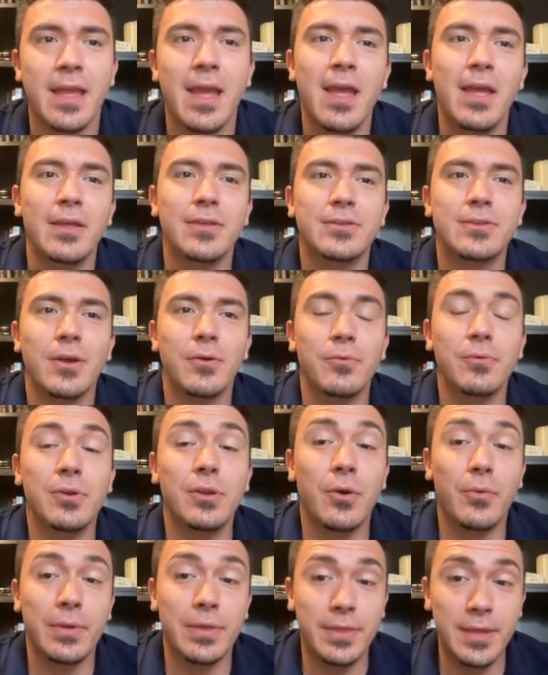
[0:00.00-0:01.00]
So
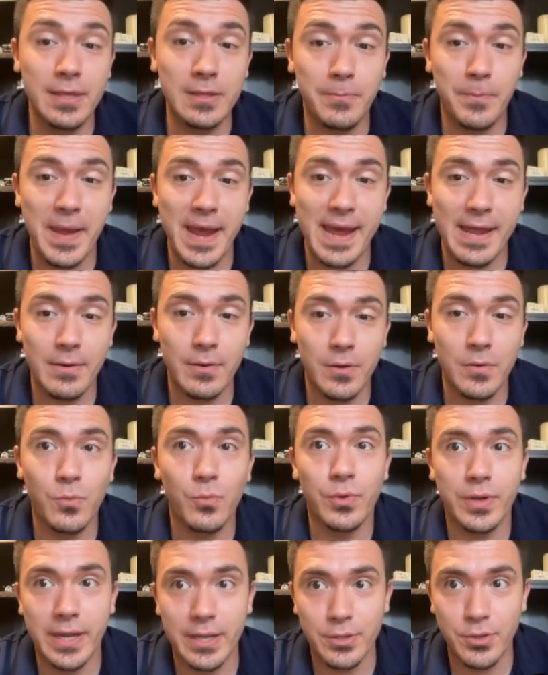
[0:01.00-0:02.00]
knowing this pattern will
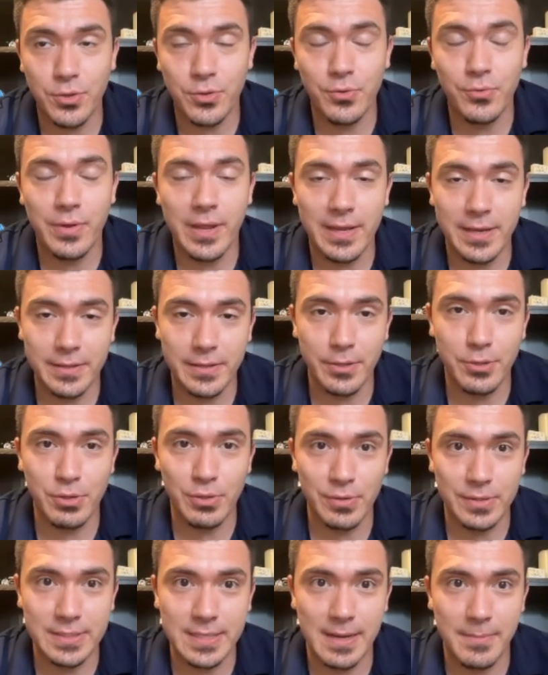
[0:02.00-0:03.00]
get you an
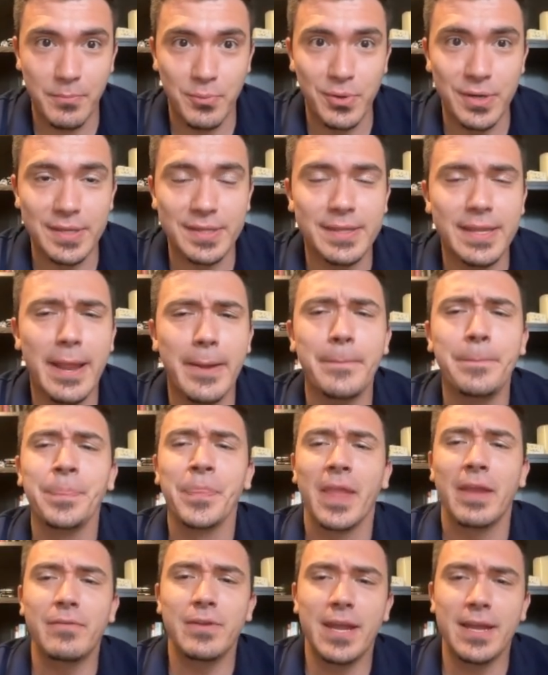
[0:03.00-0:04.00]
additional 10 points. Now,
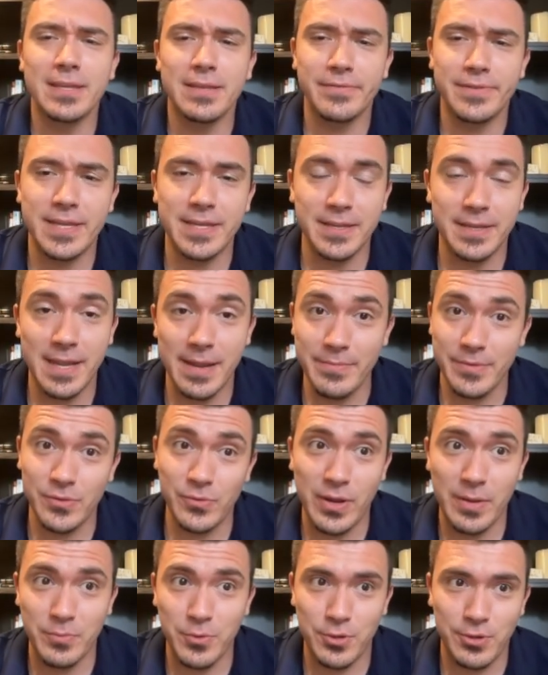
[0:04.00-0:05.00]
if you guys have taken
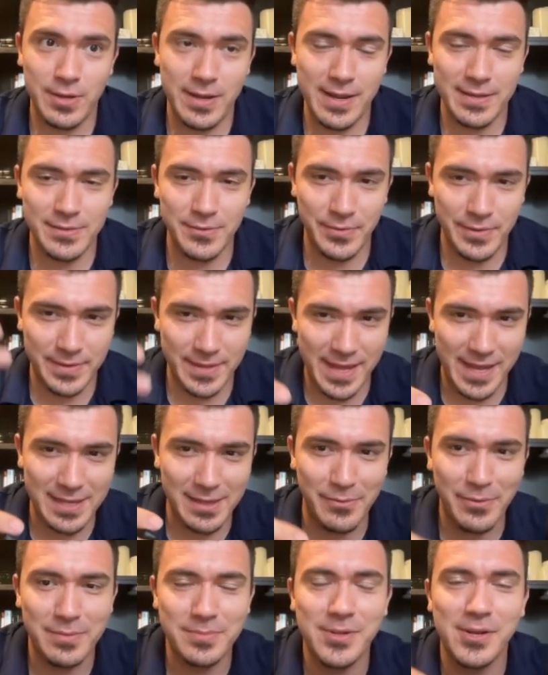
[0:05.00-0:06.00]
chemistry, I'm sure you guys know
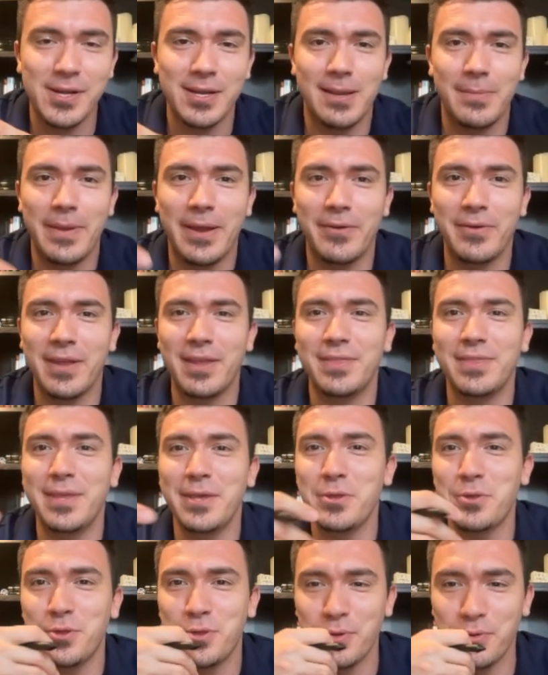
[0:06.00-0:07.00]
exactly what I'm talking about, and
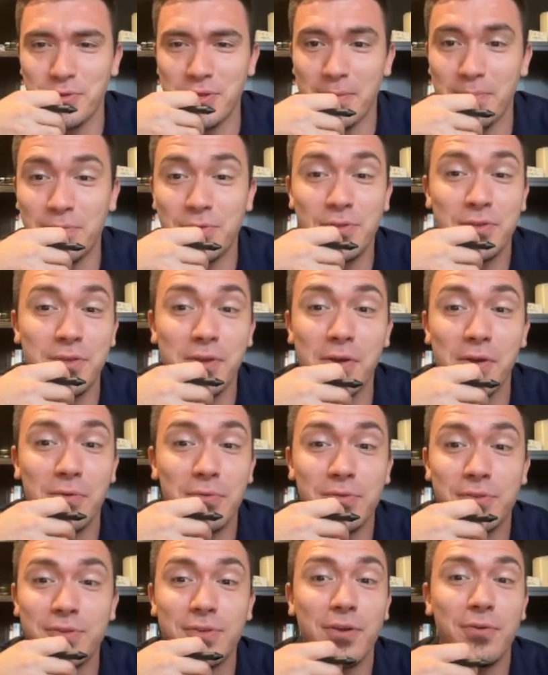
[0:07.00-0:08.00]
this shows up so
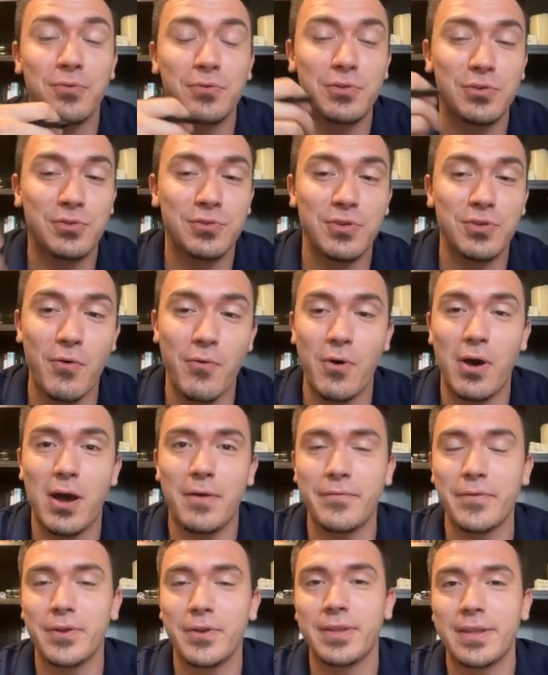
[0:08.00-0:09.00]

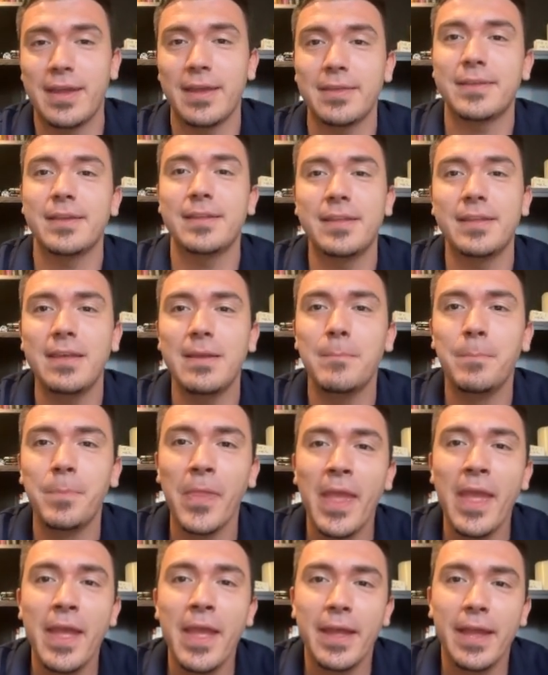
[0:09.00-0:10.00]
often on the SAT,
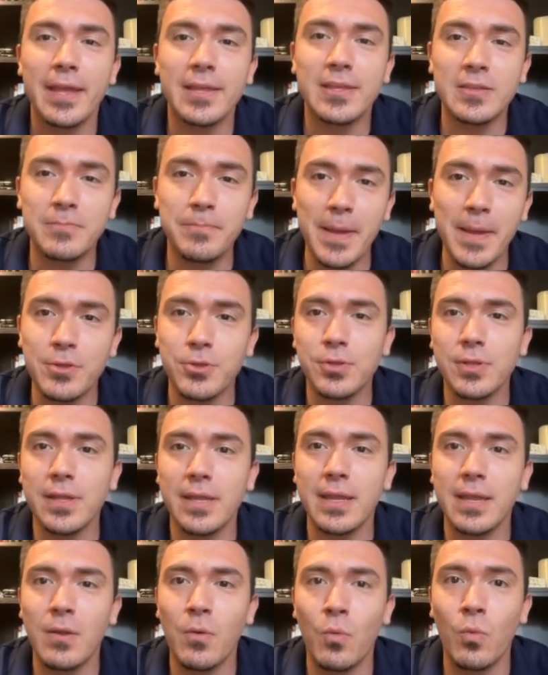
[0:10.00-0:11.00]

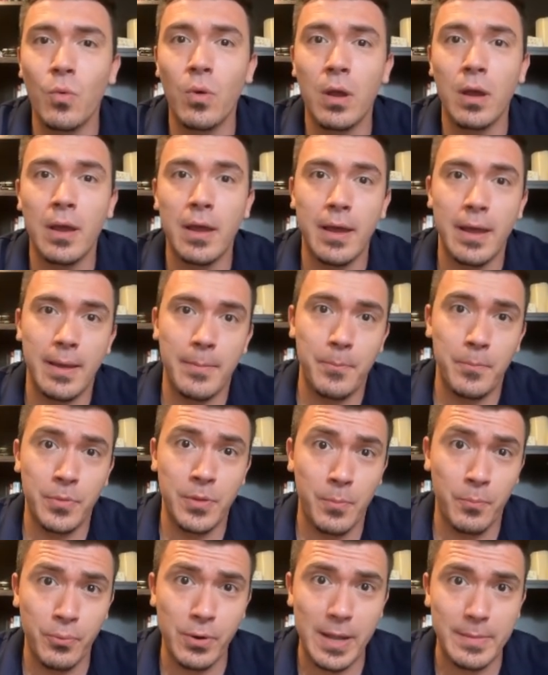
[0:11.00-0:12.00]
especially
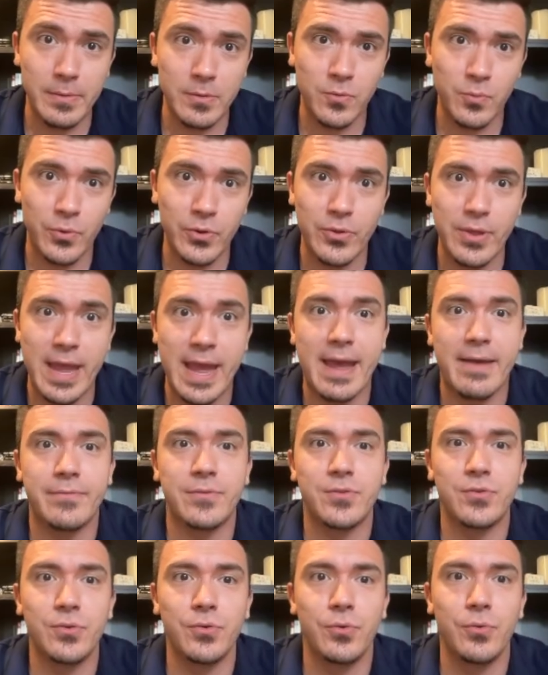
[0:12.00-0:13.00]
the problems where you
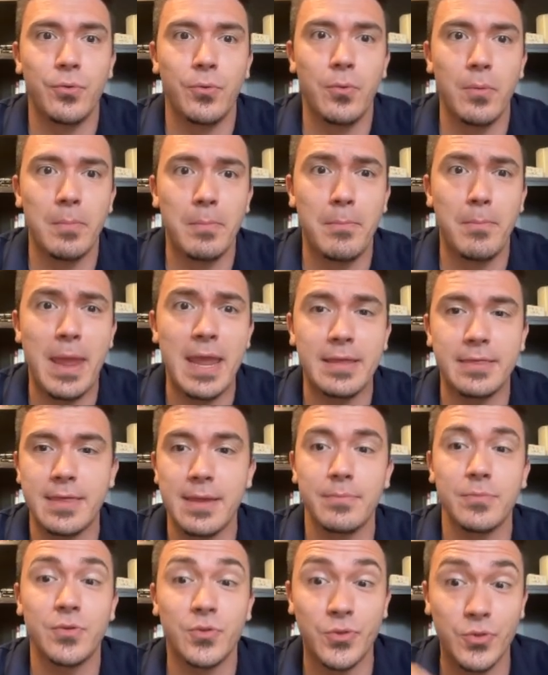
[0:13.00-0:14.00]
have to make
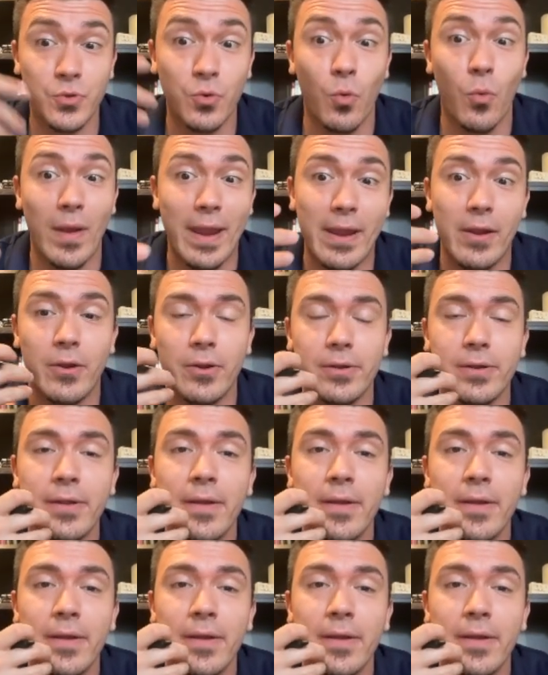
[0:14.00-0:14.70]
them squared